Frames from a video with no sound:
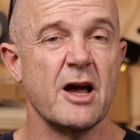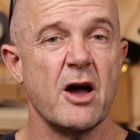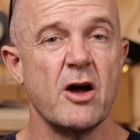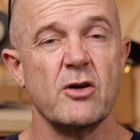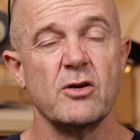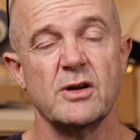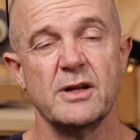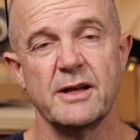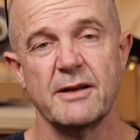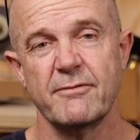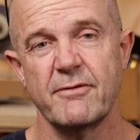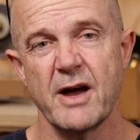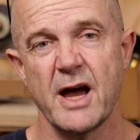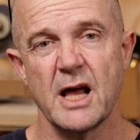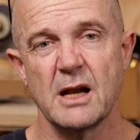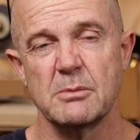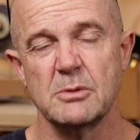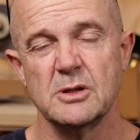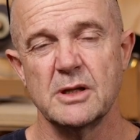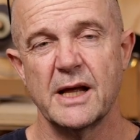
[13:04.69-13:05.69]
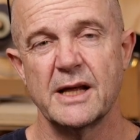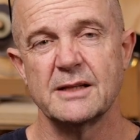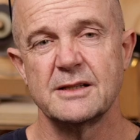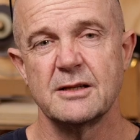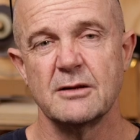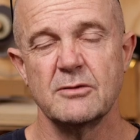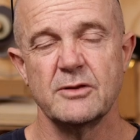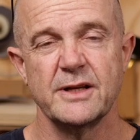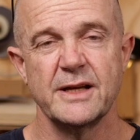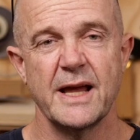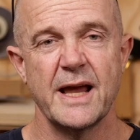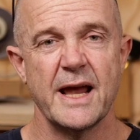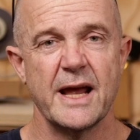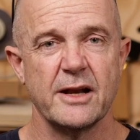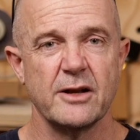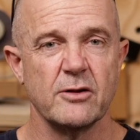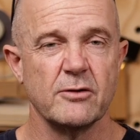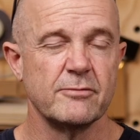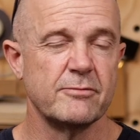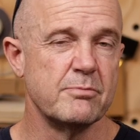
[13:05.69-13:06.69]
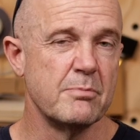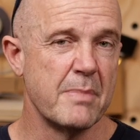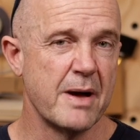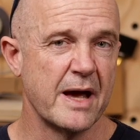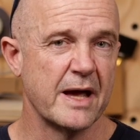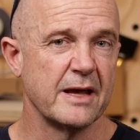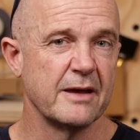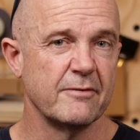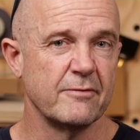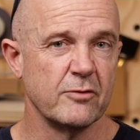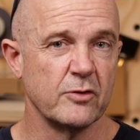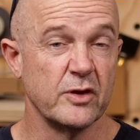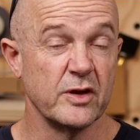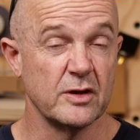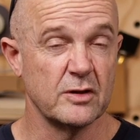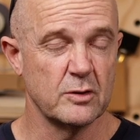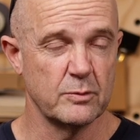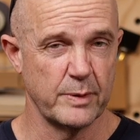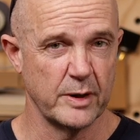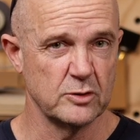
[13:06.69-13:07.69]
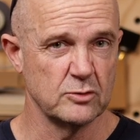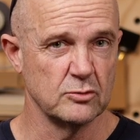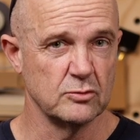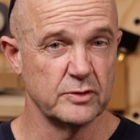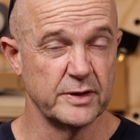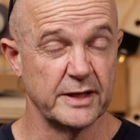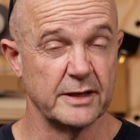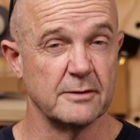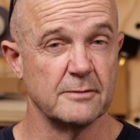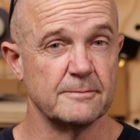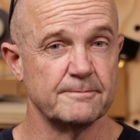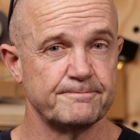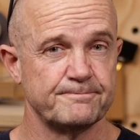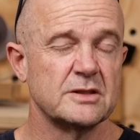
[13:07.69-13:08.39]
only available until the end of May for this special deal.